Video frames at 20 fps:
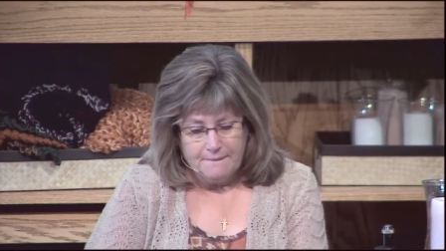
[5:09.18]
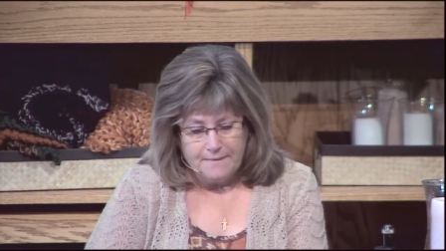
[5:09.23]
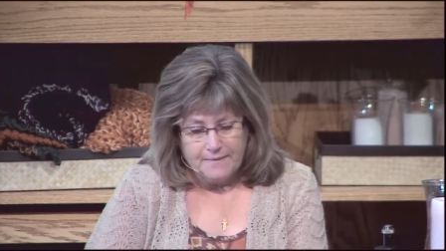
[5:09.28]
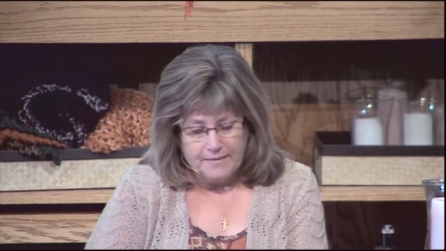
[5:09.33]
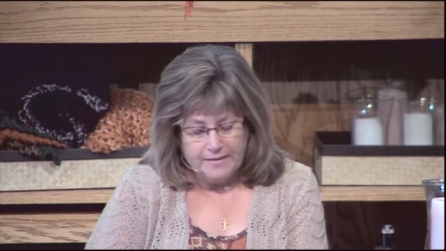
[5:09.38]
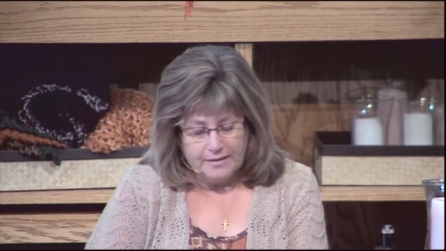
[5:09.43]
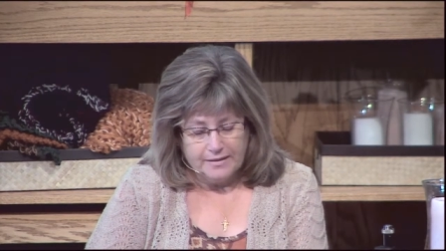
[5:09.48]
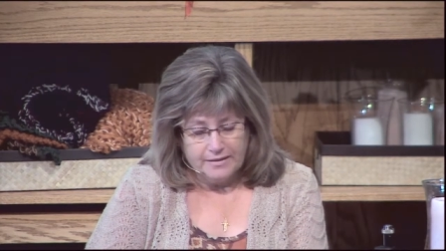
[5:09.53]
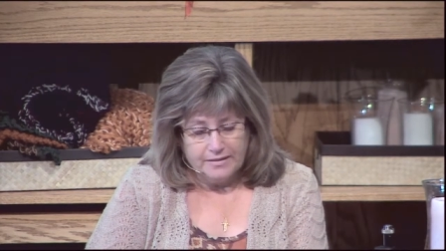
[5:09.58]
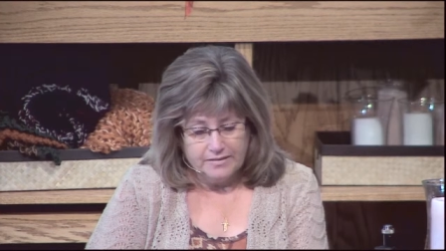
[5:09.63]

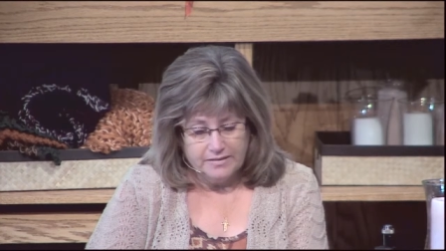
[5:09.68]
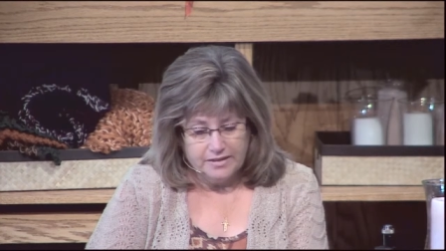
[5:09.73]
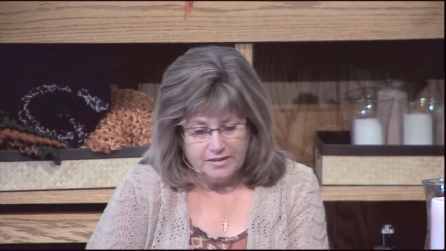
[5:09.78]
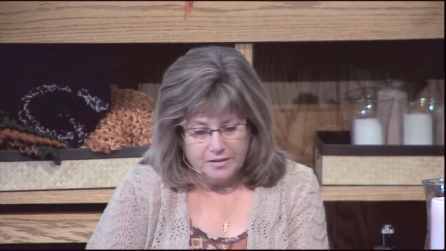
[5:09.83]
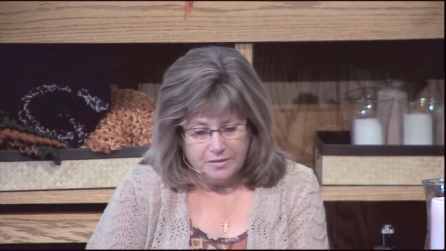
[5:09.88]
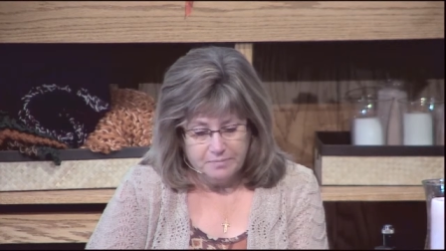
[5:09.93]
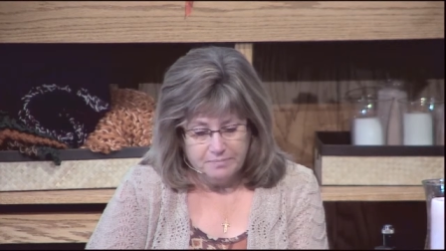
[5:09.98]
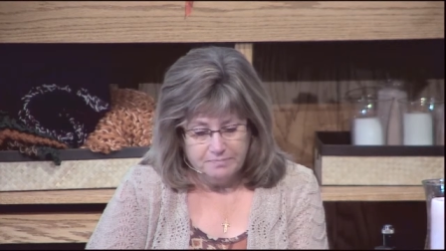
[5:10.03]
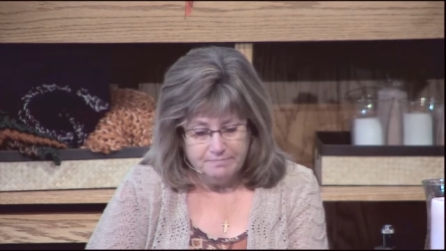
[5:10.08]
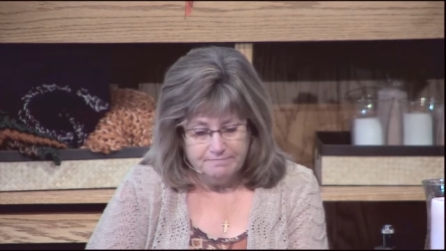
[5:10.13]
And
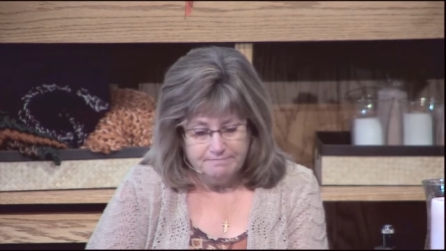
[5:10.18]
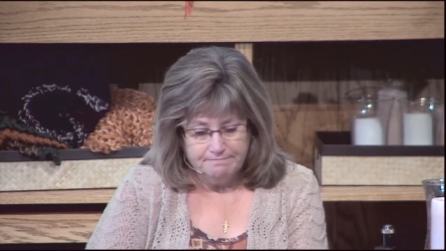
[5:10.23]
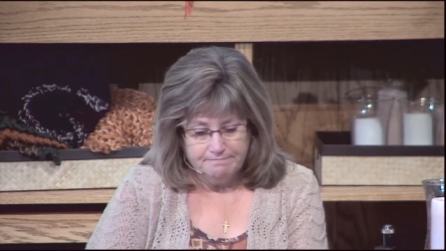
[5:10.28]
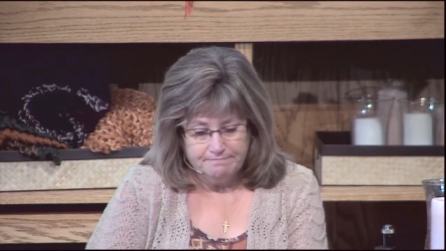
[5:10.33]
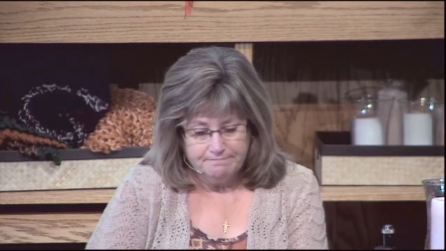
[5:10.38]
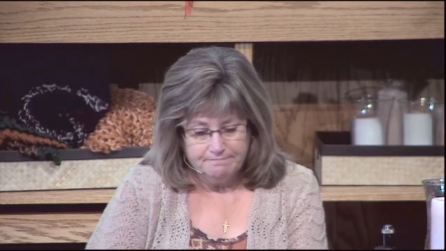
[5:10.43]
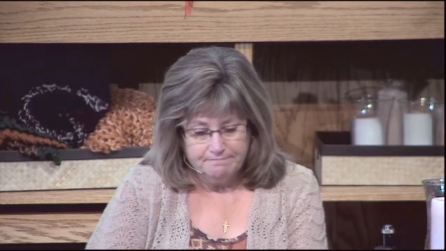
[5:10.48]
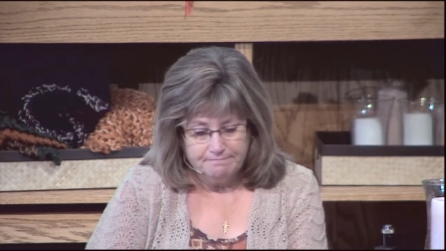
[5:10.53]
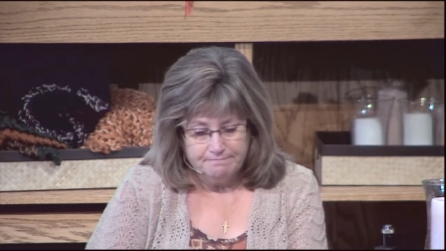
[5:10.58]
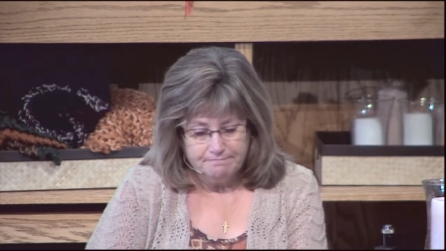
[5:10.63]
um,
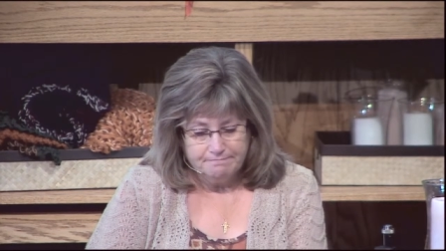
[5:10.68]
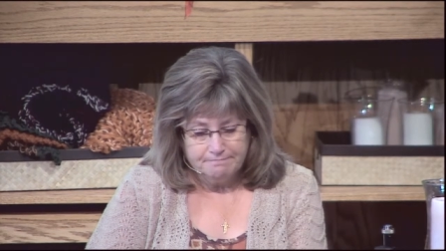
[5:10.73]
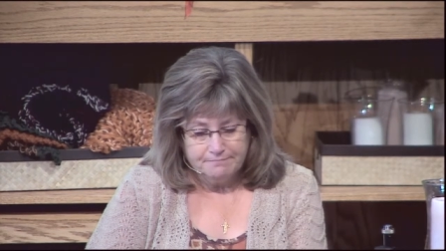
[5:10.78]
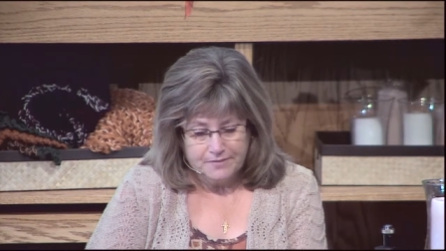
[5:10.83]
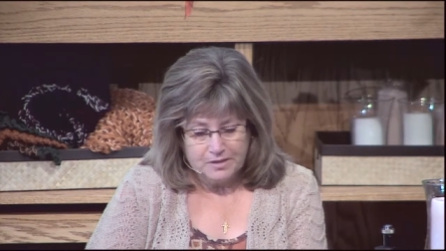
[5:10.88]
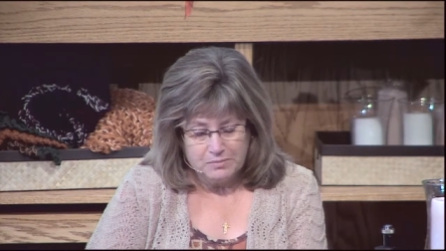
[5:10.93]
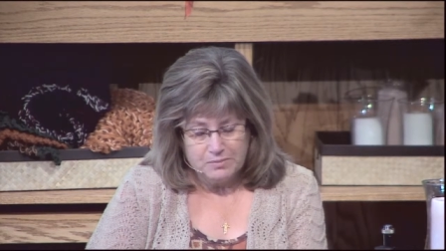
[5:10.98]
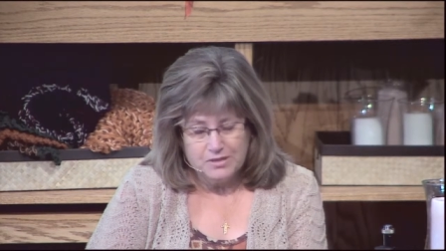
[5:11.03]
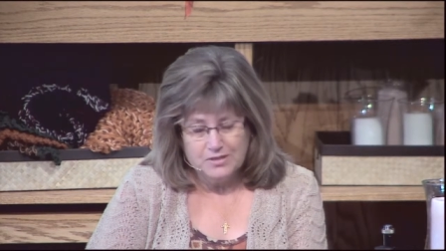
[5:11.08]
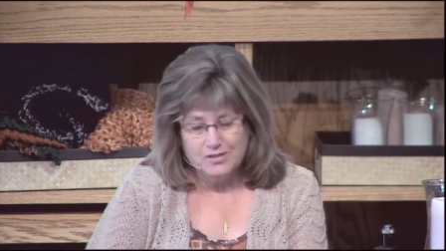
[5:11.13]

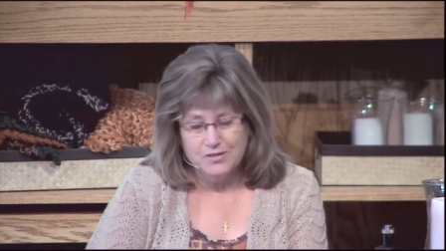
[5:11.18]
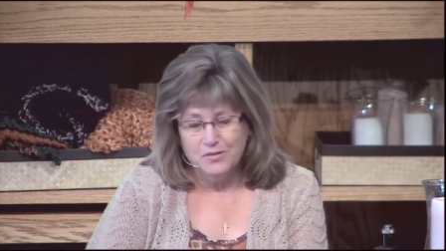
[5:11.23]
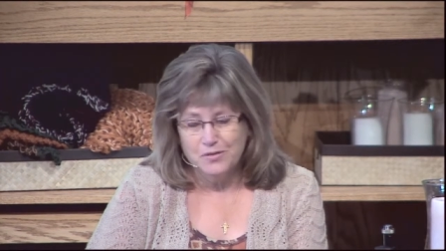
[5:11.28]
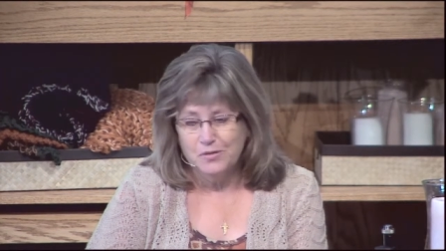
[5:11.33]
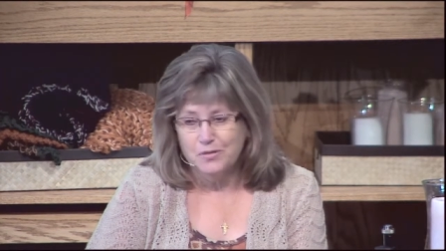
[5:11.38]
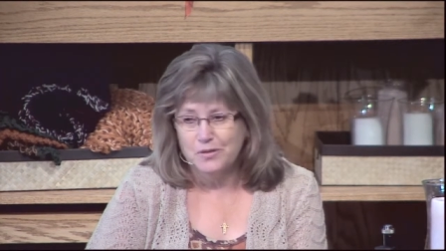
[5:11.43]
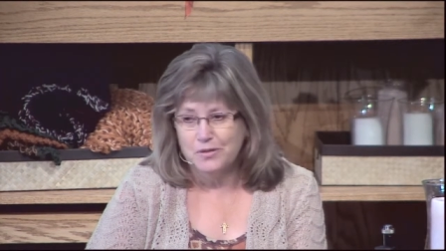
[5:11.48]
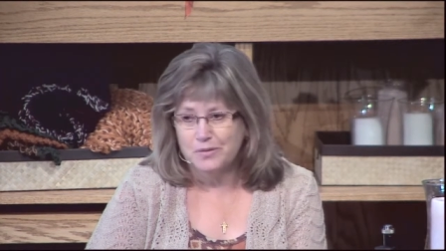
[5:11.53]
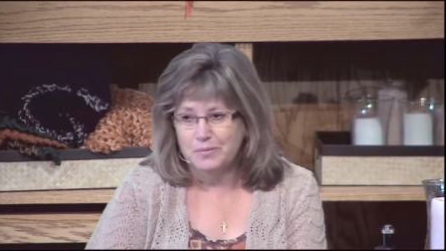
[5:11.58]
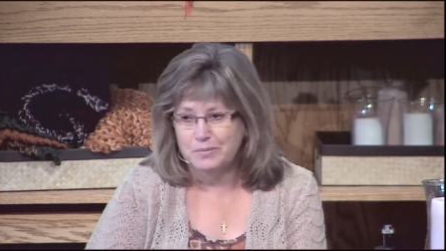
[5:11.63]
I miss her
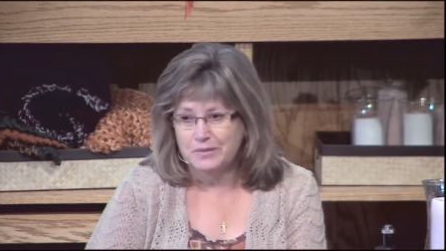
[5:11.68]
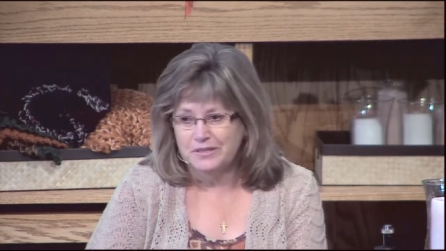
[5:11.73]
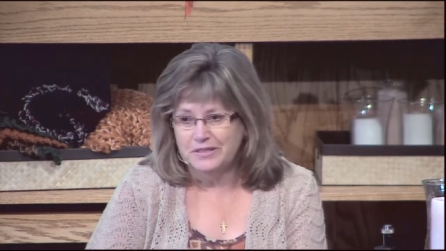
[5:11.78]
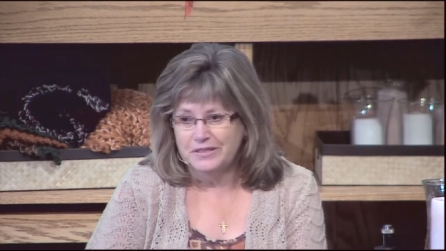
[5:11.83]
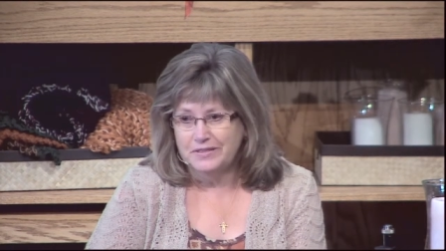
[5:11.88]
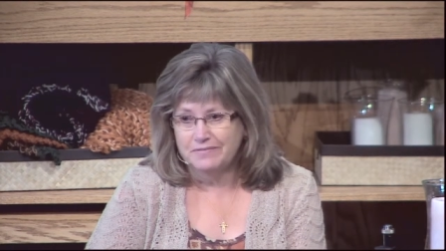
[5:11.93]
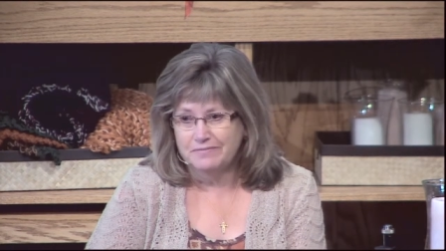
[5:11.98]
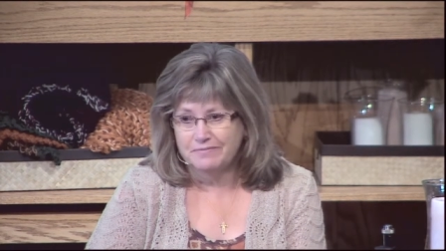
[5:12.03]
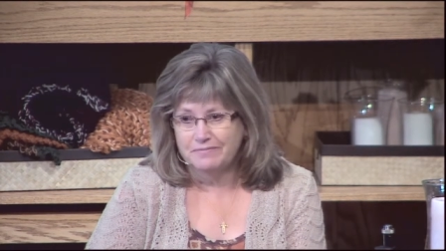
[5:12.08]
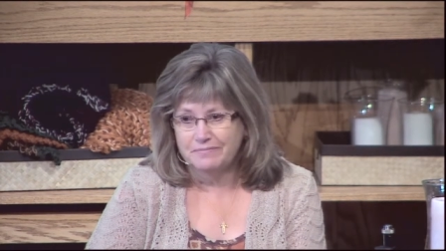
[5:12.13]
horribly,